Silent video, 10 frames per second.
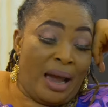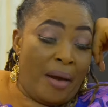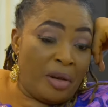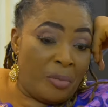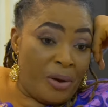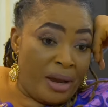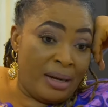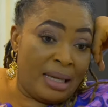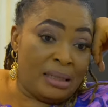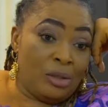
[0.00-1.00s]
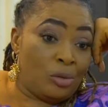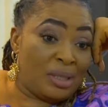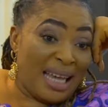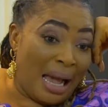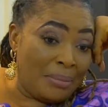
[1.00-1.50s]
carry the pregnancy to
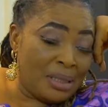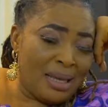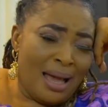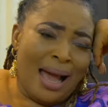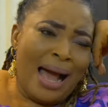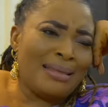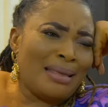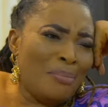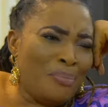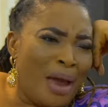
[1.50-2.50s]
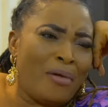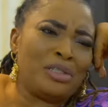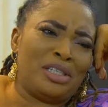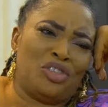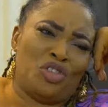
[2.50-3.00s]
terms, and then bear
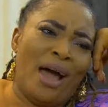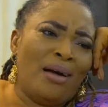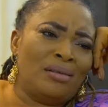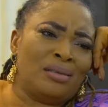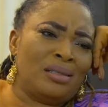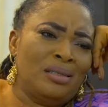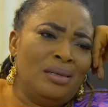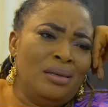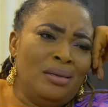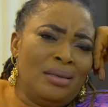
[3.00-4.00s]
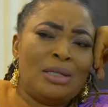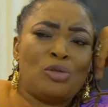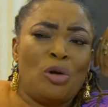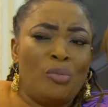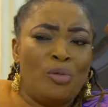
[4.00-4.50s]
us a child. That's
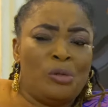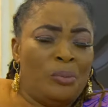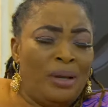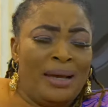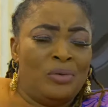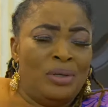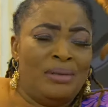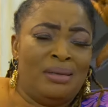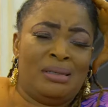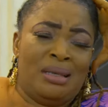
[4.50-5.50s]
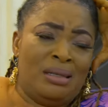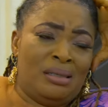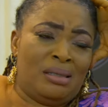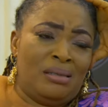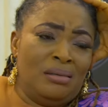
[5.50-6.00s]
what most people are doing these
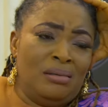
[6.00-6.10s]
days.